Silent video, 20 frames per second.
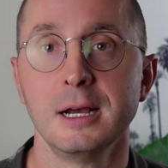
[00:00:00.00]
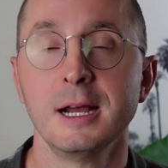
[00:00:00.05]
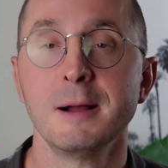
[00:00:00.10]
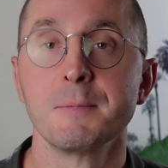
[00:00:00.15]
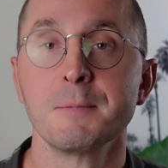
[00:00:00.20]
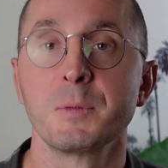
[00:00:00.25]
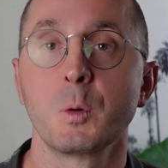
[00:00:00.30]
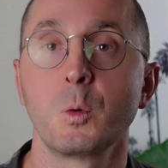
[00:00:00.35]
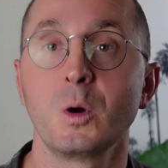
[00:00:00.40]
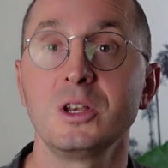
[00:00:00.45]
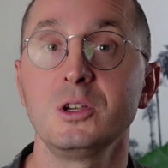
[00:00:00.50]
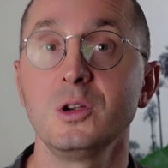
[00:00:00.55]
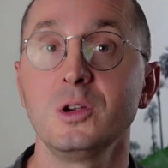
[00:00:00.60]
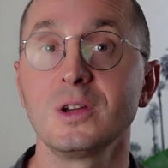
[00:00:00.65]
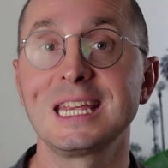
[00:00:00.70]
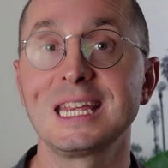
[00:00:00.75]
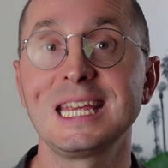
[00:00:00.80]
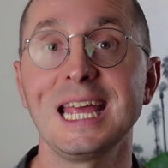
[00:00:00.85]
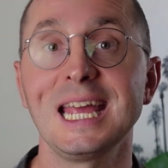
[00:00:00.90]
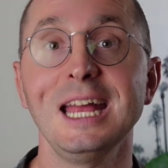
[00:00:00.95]
When
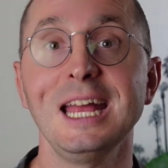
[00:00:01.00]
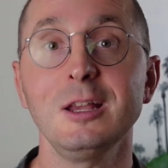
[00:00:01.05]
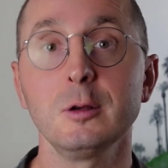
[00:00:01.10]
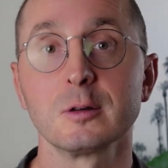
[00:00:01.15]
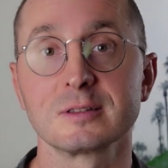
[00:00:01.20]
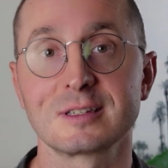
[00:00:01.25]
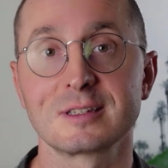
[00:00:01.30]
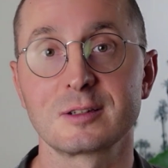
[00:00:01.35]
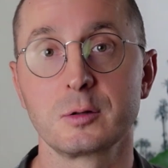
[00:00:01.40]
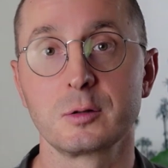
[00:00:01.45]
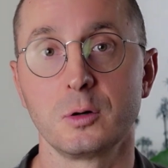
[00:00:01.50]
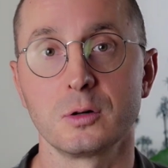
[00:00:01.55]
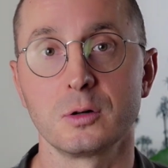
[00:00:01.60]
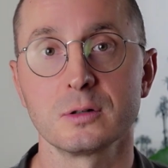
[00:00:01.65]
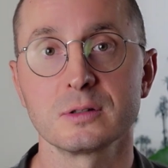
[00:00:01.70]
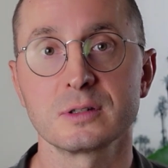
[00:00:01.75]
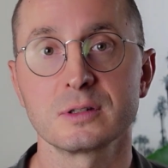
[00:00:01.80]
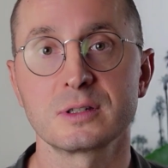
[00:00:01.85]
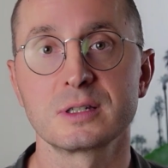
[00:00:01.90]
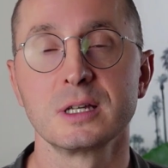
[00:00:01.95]
you get your
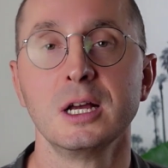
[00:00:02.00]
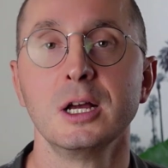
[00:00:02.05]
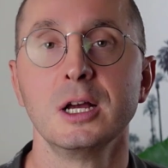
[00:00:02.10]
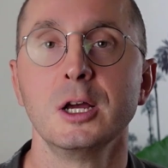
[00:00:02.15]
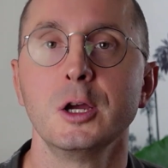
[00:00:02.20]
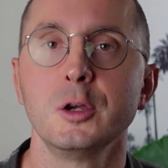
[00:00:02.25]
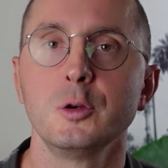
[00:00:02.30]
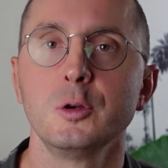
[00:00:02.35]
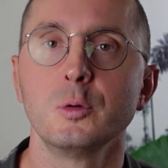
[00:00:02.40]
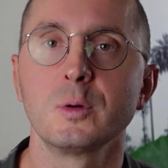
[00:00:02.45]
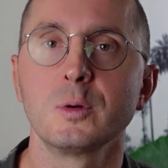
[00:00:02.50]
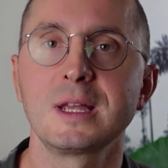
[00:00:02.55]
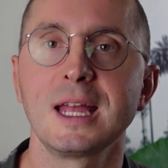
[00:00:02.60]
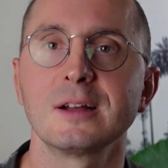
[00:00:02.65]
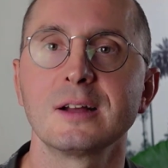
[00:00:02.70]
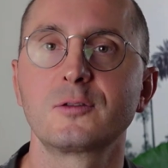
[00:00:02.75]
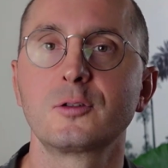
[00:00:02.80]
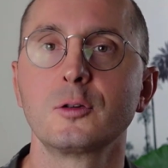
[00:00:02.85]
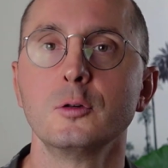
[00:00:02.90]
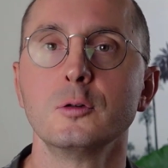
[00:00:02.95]
scores, you'll
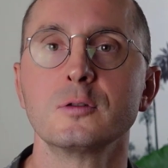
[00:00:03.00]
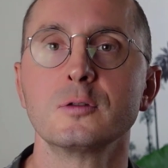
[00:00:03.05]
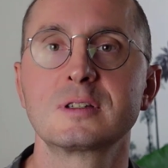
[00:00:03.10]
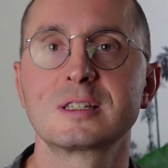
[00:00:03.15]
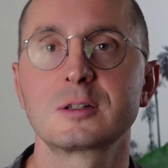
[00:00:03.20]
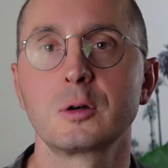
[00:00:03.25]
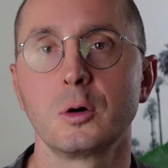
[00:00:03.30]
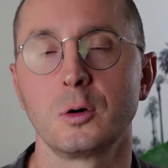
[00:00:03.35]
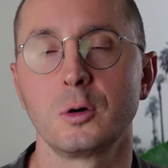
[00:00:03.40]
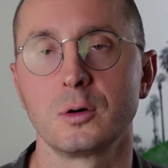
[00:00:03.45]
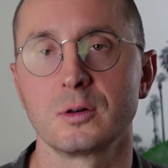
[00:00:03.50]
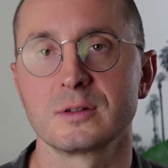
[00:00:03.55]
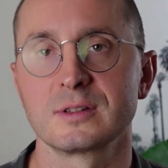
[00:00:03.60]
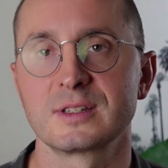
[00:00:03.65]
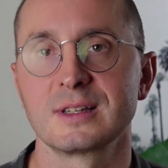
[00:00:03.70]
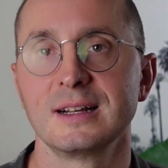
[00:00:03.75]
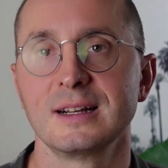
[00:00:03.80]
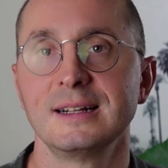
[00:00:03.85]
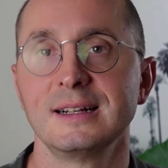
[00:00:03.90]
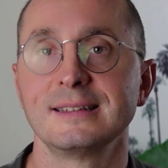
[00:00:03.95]
get two
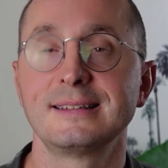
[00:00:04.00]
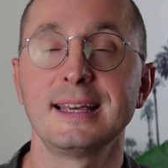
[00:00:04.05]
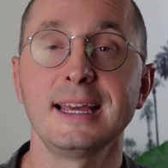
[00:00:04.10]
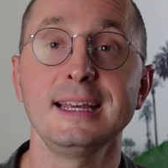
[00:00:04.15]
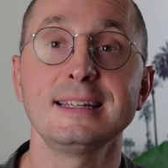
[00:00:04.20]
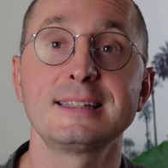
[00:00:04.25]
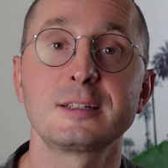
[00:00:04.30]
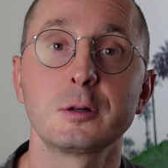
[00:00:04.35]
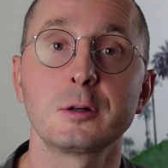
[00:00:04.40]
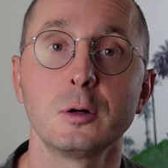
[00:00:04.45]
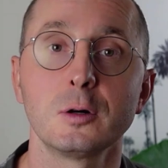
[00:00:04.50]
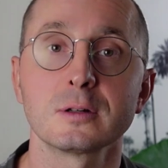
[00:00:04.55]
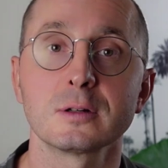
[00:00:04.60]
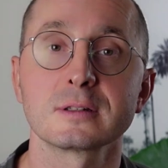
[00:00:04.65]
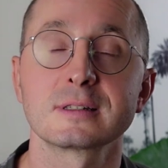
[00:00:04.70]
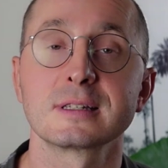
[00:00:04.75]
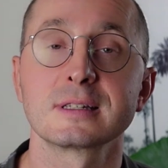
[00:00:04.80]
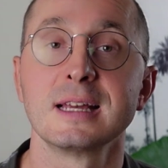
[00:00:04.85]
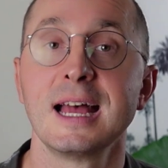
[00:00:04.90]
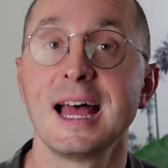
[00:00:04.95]
scores,
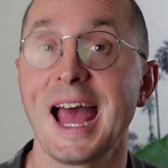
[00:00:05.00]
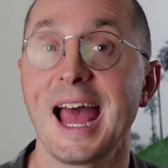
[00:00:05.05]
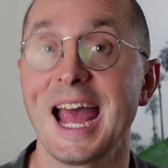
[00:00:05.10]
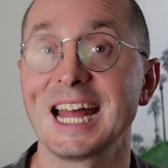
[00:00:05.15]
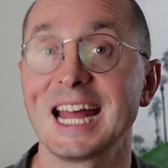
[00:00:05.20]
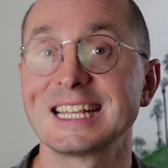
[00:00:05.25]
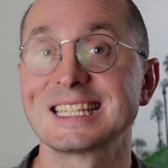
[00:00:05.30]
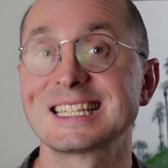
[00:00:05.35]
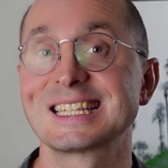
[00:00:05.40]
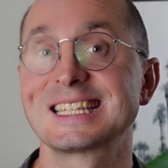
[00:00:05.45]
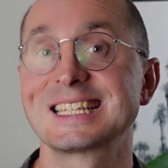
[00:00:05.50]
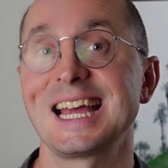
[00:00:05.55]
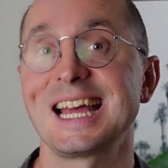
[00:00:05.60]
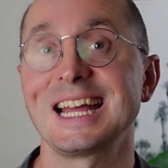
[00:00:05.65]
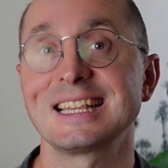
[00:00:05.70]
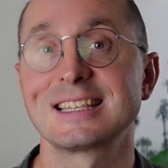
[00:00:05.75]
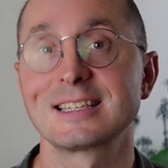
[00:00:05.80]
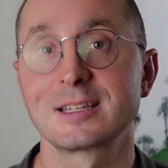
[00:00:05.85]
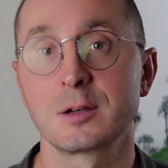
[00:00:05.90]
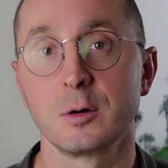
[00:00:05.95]
T-scores and
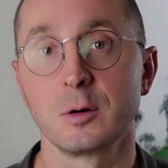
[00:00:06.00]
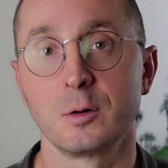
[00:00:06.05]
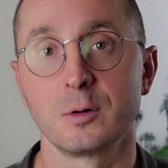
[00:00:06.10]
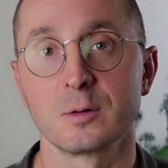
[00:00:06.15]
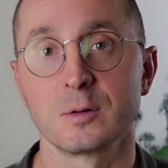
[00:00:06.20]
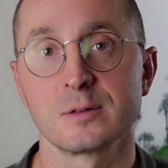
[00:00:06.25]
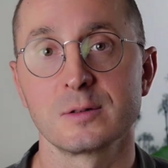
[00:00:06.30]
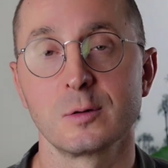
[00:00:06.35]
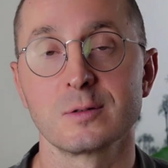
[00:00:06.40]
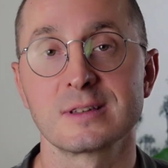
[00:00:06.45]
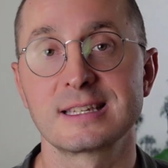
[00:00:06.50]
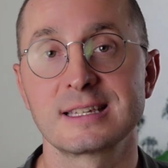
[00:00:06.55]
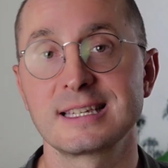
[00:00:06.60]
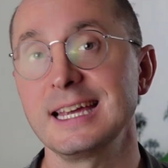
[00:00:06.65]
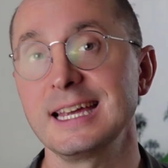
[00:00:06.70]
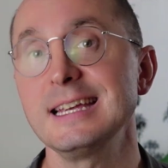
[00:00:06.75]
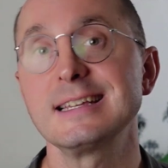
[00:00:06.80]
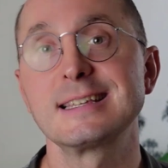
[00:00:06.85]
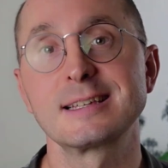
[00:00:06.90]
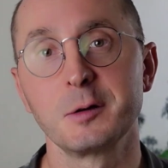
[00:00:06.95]
Z-scores, or
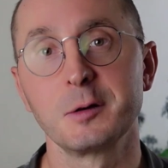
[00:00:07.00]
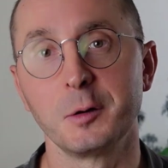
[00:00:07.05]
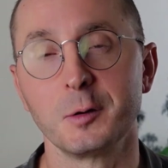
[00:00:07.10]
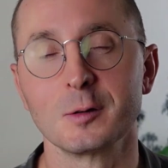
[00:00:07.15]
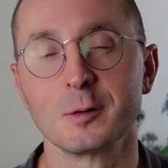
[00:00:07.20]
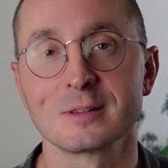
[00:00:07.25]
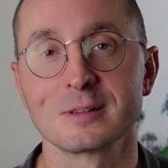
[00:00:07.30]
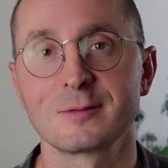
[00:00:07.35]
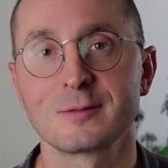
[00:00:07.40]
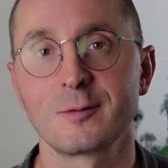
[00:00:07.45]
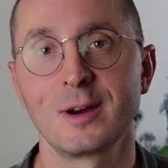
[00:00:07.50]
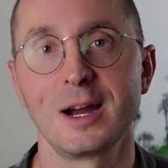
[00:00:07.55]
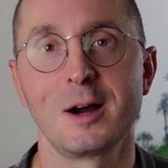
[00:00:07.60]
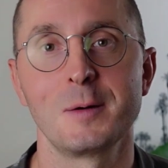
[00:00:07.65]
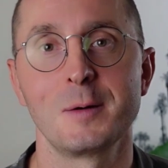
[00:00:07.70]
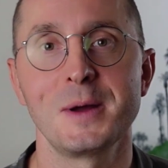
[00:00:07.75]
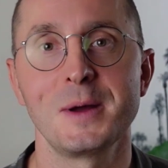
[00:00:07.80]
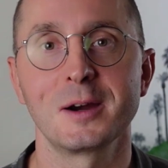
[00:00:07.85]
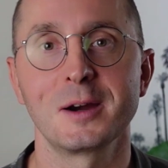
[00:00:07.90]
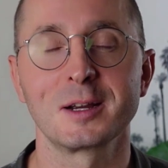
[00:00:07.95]
Z-scores for
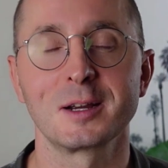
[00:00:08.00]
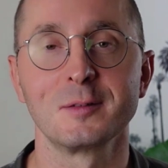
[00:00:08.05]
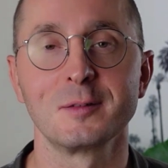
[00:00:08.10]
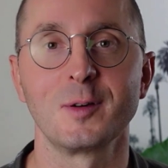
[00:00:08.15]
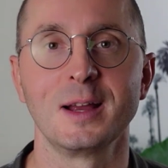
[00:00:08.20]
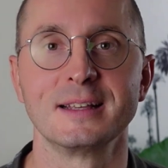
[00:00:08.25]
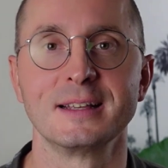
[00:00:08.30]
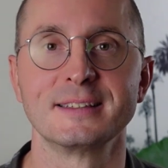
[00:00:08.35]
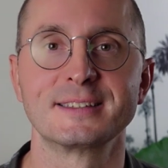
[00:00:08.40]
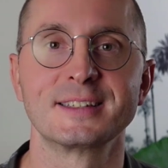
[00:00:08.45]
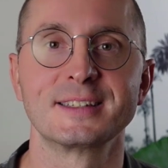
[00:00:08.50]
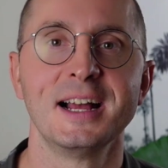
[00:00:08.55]
our American friends.